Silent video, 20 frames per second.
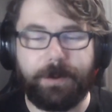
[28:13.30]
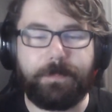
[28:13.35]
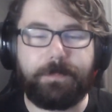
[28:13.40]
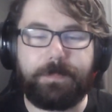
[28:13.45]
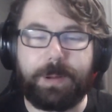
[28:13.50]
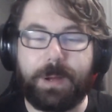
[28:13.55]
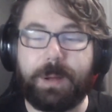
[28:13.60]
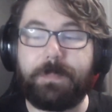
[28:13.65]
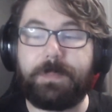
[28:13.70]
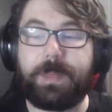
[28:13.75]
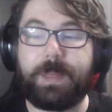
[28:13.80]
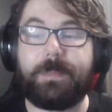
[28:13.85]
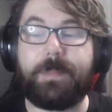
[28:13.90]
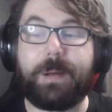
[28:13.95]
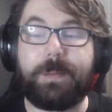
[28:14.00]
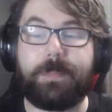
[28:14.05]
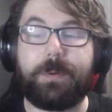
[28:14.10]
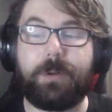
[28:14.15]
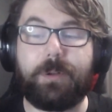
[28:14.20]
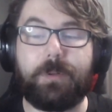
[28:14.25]
pump them
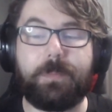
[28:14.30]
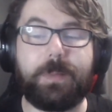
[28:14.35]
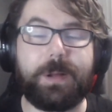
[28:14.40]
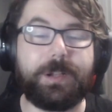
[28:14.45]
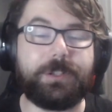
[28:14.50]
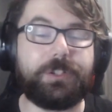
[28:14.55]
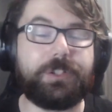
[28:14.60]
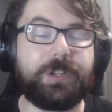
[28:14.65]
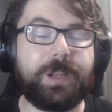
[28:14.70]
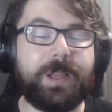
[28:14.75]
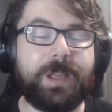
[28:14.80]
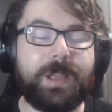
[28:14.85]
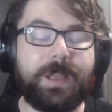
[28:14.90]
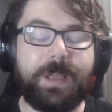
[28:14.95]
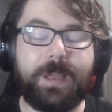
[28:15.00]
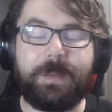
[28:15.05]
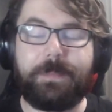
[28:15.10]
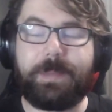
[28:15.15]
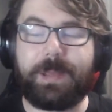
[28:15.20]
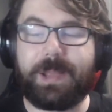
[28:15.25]
up a whole bunch,
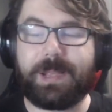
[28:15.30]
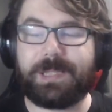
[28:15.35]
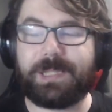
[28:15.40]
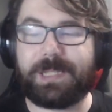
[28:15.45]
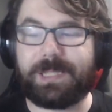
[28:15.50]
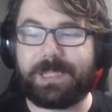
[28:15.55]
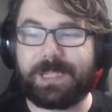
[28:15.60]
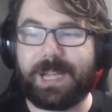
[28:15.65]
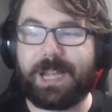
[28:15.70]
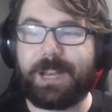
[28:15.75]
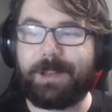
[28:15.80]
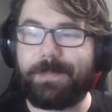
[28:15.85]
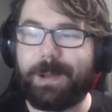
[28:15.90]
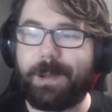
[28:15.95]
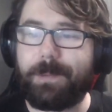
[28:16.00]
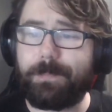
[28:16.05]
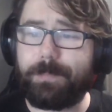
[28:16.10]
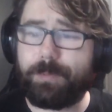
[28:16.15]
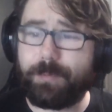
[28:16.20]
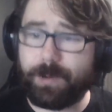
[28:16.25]
because it's not
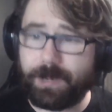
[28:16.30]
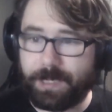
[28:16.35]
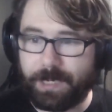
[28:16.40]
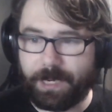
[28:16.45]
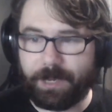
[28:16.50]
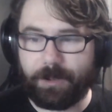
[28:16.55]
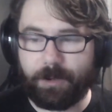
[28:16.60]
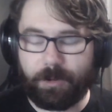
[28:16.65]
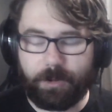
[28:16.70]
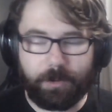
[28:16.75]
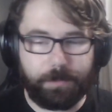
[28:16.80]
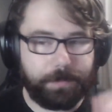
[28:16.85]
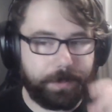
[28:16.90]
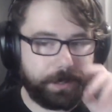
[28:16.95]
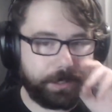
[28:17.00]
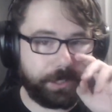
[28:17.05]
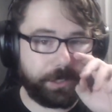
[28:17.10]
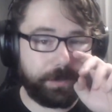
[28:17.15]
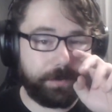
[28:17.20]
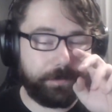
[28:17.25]
about printing a whole
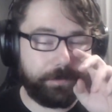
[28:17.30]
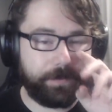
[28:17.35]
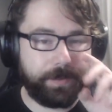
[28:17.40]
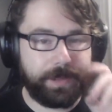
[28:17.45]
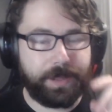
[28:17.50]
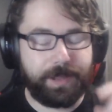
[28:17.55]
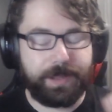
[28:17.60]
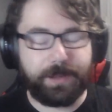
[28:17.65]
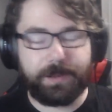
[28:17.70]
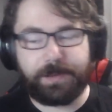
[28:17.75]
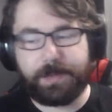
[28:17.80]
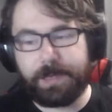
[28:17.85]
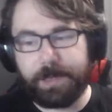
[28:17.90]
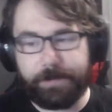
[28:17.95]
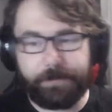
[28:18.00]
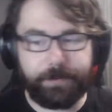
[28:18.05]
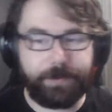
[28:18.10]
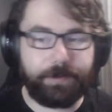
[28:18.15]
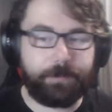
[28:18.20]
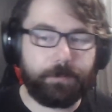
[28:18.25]
bunch of
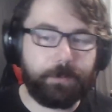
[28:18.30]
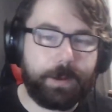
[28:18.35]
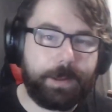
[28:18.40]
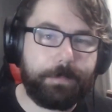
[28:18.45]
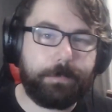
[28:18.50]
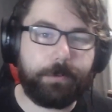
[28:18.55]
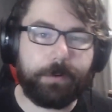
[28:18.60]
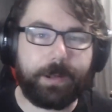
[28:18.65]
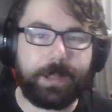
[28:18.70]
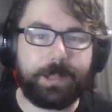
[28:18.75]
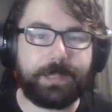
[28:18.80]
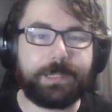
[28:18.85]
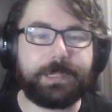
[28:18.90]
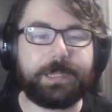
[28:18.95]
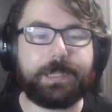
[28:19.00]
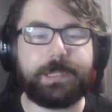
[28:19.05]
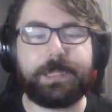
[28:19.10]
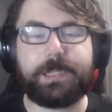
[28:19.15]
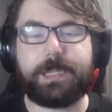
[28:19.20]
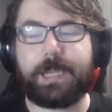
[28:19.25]
different reprints
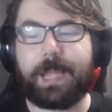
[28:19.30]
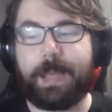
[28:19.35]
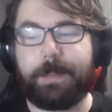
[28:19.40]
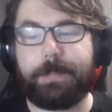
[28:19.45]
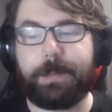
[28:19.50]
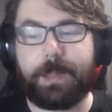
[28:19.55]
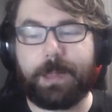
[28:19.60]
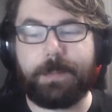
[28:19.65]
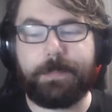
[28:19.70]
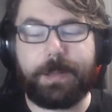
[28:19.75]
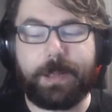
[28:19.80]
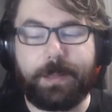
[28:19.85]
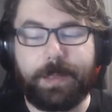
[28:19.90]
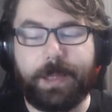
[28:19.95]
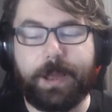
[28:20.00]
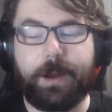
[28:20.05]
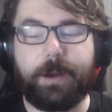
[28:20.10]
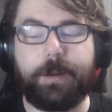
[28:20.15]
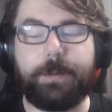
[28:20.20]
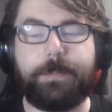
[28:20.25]
and slapping them in
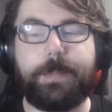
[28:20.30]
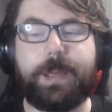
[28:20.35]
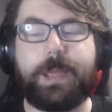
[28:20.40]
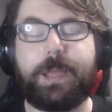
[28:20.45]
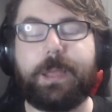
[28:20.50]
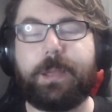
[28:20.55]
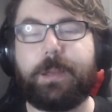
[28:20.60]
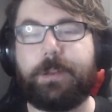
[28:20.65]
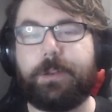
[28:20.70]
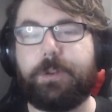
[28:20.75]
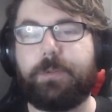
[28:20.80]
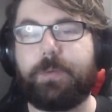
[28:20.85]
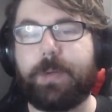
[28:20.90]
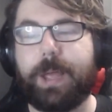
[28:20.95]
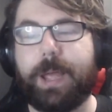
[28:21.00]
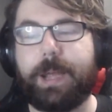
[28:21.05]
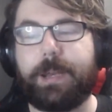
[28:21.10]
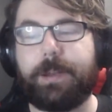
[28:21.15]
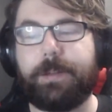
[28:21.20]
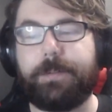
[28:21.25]
there and making a new
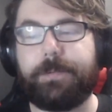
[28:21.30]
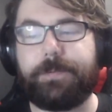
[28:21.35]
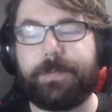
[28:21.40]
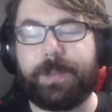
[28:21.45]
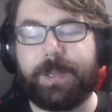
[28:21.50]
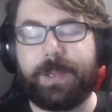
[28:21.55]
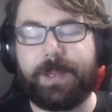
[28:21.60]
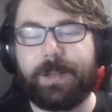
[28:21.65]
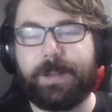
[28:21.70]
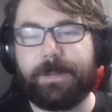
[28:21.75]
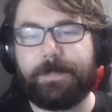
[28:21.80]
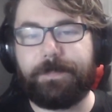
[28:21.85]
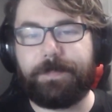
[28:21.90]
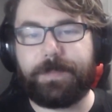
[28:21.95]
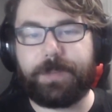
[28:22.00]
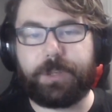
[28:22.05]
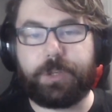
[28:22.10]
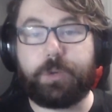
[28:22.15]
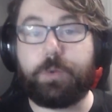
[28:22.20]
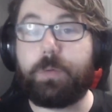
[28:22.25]
kind of
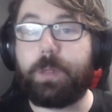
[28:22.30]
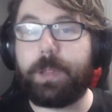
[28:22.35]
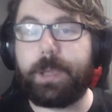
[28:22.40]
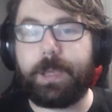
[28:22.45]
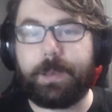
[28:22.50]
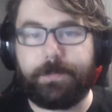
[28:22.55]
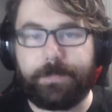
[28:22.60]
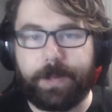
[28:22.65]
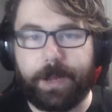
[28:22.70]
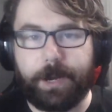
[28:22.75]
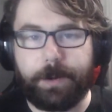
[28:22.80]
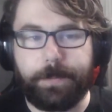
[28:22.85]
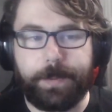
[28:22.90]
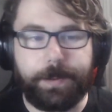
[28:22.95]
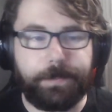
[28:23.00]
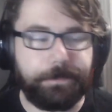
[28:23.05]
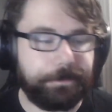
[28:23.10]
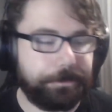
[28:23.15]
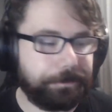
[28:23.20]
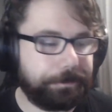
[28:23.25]
dueling environment.